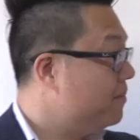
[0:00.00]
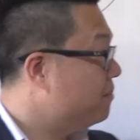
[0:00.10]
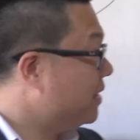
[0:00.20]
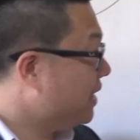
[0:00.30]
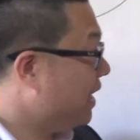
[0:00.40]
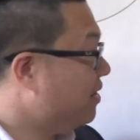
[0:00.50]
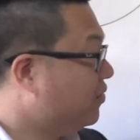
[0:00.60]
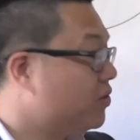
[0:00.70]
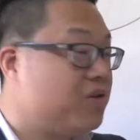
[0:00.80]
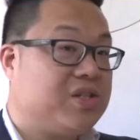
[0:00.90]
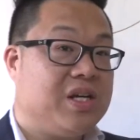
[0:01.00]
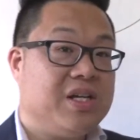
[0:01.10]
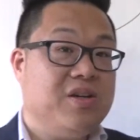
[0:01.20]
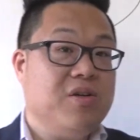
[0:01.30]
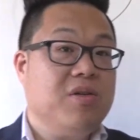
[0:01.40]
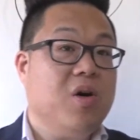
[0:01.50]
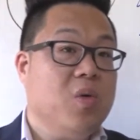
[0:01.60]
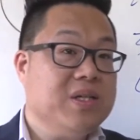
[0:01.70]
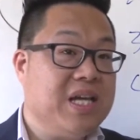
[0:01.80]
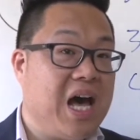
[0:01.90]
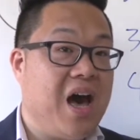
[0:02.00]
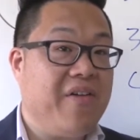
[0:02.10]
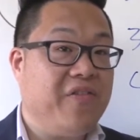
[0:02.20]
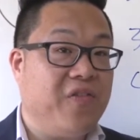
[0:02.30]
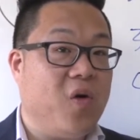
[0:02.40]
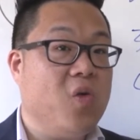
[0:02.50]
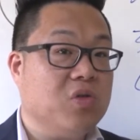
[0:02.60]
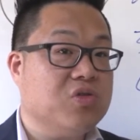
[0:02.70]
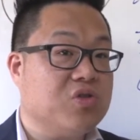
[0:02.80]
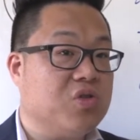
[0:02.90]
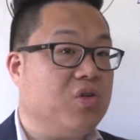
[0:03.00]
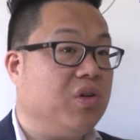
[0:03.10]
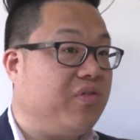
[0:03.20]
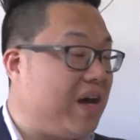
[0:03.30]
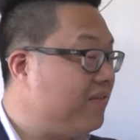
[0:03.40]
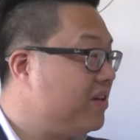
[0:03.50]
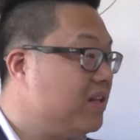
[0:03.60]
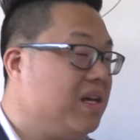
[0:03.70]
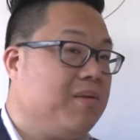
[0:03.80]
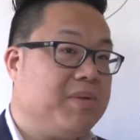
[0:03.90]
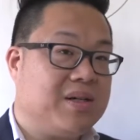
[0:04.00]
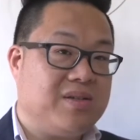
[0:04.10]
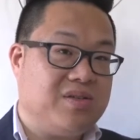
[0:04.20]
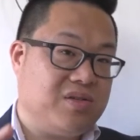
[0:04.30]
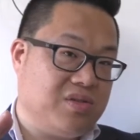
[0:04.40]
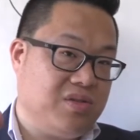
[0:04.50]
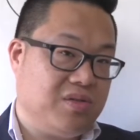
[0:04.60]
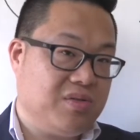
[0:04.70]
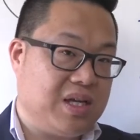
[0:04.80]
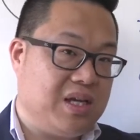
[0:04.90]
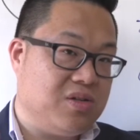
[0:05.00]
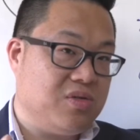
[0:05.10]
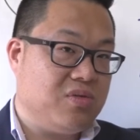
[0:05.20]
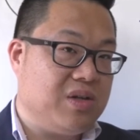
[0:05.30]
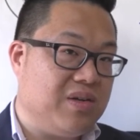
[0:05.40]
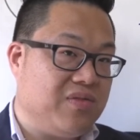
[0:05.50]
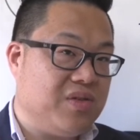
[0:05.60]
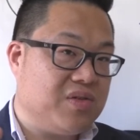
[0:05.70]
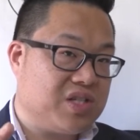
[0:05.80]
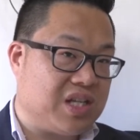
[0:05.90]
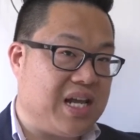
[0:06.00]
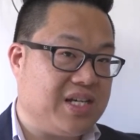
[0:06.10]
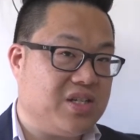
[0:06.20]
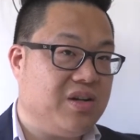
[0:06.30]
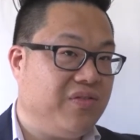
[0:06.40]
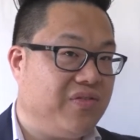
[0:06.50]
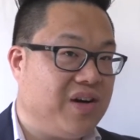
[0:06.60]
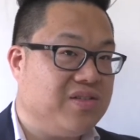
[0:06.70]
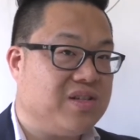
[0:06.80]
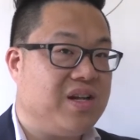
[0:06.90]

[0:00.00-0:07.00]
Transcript: But again, of course, you don't always have full control of everything because, you know, they do give you a selection of funds and